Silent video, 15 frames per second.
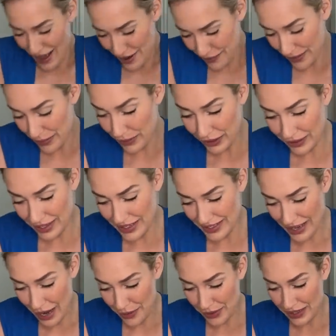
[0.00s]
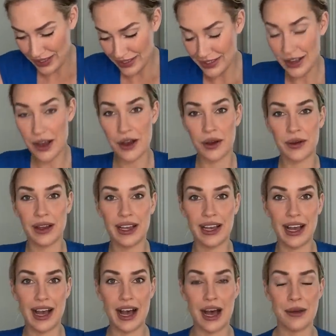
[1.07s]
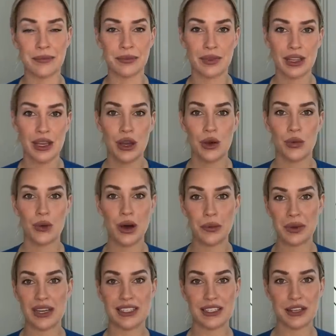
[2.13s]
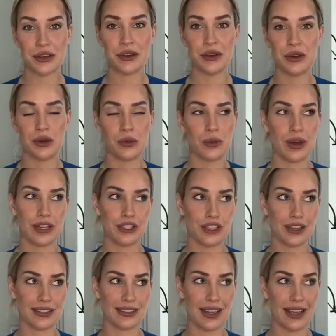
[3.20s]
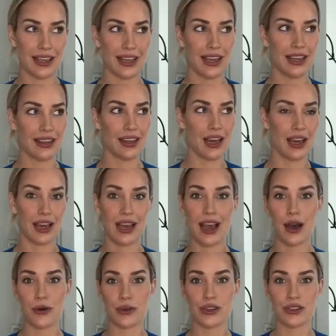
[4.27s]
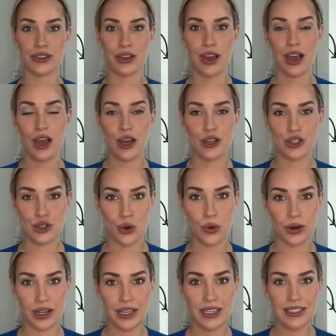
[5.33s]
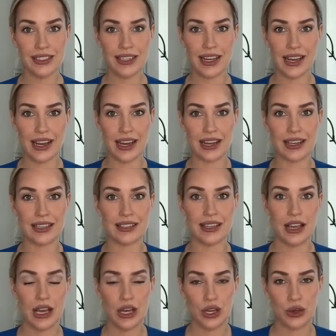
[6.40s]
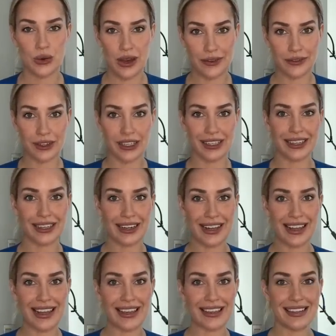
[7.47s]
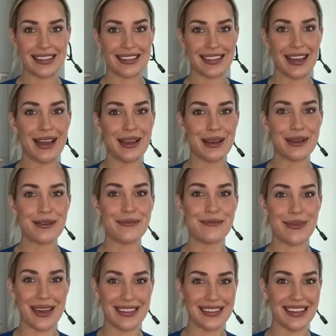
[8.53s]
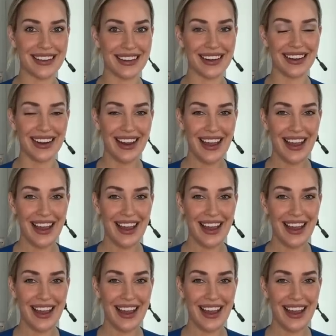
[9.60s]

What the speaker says: we work crazy hours. So what we do with just like the house chores is whoever is busier,